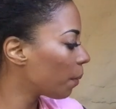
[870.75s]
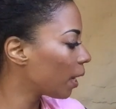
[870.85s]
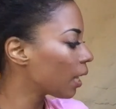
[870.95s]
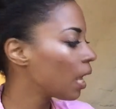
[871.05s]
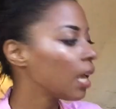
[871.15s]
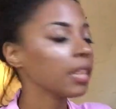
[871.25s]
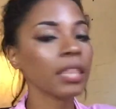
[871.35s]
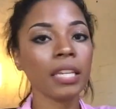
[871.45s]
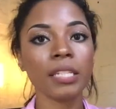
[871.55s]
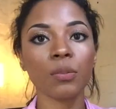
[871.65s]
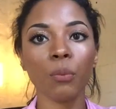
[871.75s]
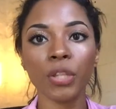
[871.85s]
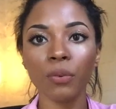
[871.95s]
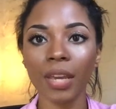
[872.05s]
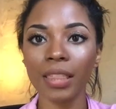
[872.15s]
But these,
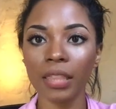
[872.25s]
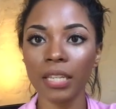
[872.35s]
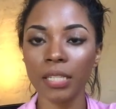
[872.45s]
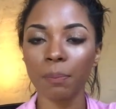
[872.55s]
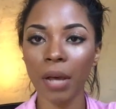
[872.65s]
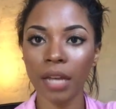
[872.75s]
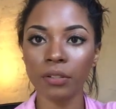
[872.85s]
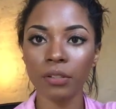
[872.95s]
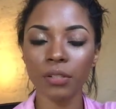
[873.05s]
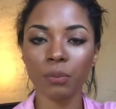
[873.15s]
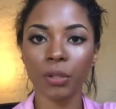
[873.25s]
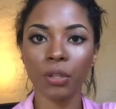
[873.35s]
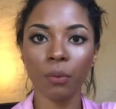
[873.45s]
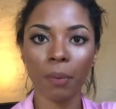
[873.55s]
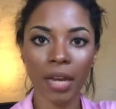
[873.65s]
when you get these bottles, when
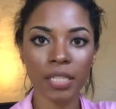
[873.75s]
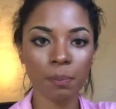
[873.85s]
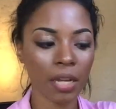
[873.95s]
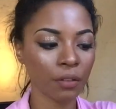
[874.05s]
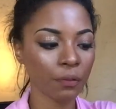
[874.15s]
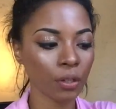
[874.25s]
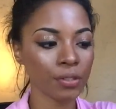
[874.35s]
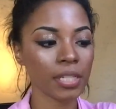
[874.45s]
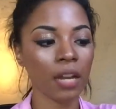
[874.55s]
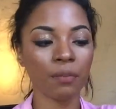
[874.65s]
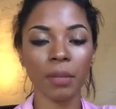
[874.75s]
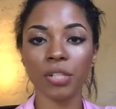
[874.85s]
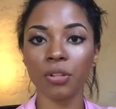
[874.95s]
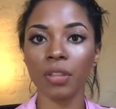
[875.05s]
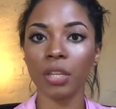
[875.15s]
you buy this bottle for yourself, make
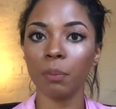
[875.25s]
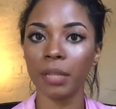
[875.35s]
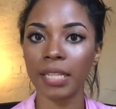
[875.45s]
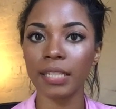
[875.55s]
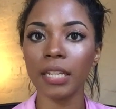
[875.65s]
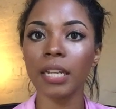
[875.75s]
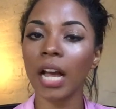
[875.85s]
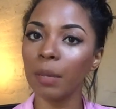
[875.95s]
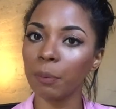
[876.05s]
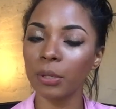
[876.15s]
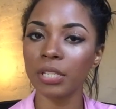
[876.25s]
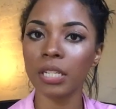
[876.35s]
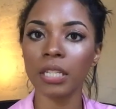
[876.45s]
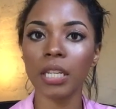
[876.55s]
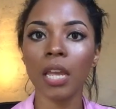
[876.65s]
sure that you bless it. I
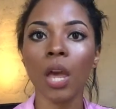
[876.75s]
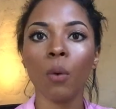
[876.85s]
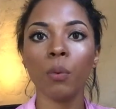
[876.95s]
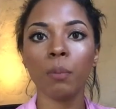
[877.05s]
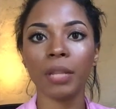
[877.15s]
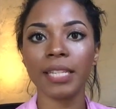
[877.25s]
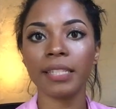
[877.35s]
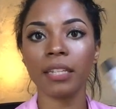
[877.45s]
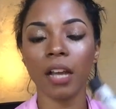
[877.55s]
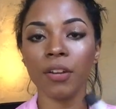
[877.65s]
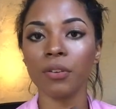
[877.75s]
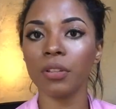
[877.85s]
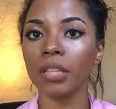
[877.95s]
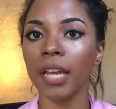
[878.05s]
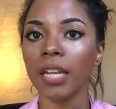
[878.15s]
personally will bless it under
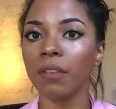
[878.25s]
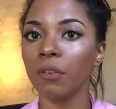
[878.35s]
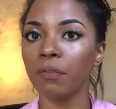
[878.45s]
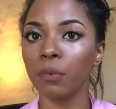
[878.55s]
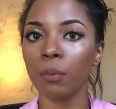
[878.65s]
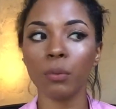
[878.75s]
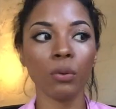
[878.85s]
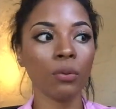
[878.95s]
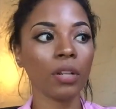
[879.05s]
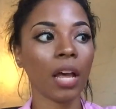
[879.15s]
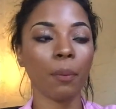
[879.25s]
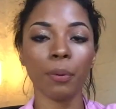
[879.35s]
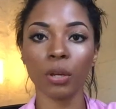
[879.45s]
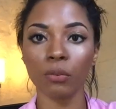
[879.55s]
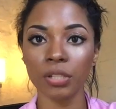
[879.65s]
the light of a full moon. I'll
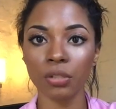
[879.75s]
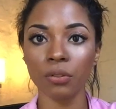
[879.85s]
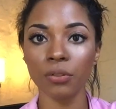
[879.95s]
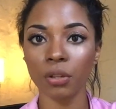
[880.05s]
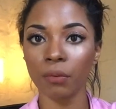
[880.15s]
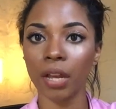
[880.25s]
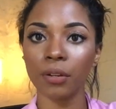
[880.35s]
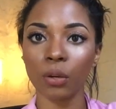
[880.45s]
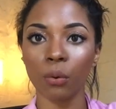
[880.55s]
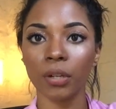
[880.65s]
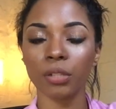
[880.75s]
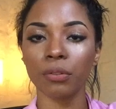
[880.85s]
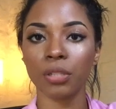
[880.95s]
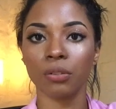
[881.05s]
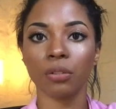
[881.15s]
put crystals around it, quartz
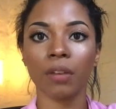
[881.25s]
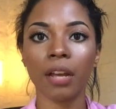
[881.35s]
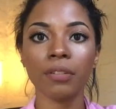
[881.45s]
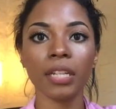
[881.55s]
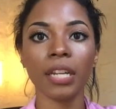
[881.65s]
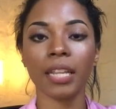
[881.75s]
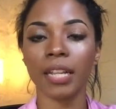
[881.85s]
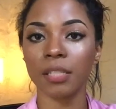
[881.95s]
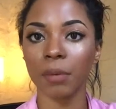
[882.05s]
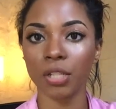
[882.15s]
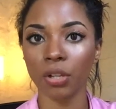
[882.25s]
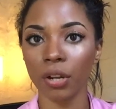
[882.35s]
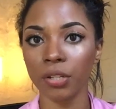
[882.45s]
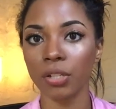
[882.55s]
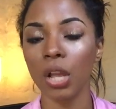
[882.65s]
crystals around it, and that's my
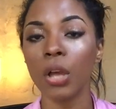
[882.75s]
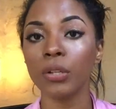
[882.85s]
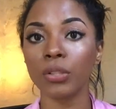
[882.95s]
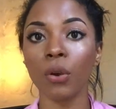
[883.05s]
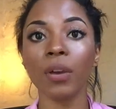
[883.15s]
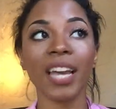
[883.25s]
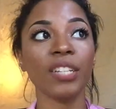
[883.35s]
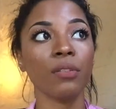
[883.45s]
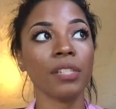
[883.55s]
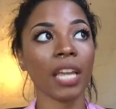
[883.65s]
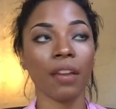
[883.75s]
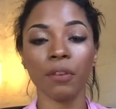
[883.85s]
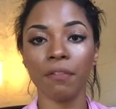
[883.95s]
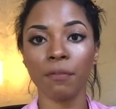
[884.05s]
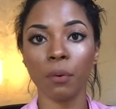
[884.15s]
charge soak. I do this
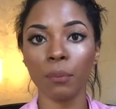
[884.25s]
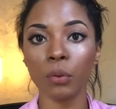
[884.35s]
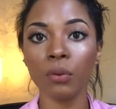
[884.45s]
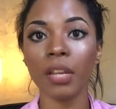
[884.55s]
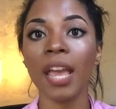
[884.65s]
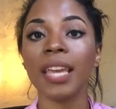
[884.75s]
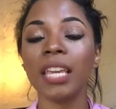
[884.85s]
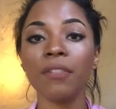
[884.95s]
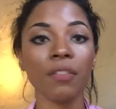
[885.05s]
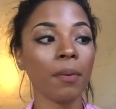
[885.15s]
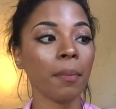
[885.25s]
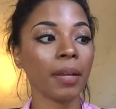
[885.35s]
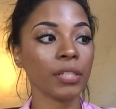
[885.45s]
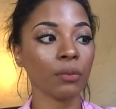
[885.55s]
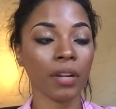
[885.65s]
every full moon. Even if I'm
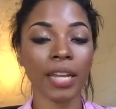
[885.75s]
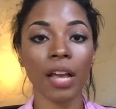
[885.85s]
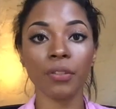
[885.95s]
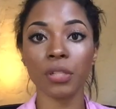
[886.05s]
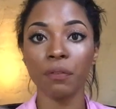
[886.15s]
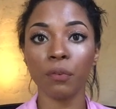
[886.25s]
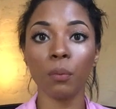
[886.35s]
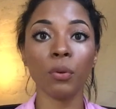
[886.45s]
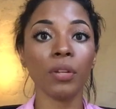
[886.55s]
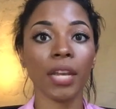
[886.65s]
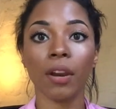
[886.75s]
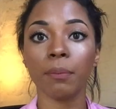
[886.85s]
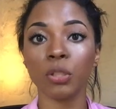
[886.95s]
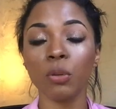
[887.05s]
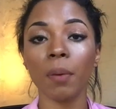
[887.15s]
about to run out, there's a full moon, I grab
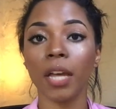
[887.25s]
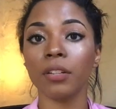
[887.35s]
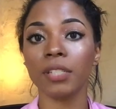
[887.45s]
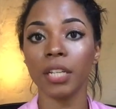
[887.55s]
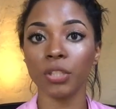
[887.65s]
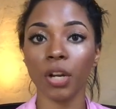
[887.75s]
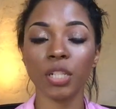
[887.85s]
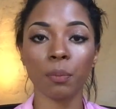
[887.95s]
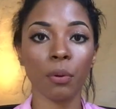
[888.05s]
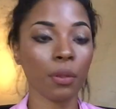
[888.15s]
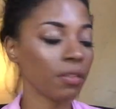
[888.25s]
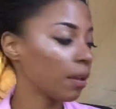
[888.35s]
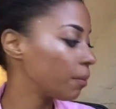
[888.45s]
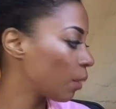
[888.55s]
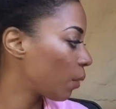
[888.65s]
two bottles and I charge both of
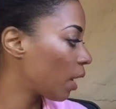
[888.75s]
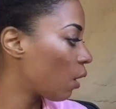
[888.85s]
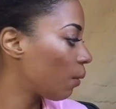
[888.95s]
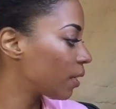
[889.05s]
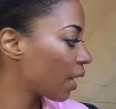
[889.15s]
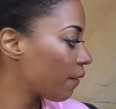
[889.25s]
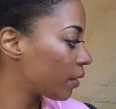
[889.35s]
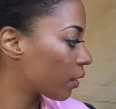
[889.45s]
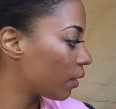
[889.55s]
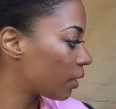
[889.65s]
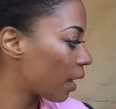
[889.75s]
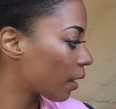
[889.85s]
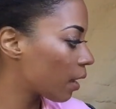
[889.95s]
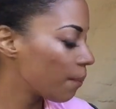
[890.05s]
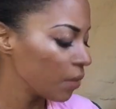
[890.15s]
them. That way I always have this on deck.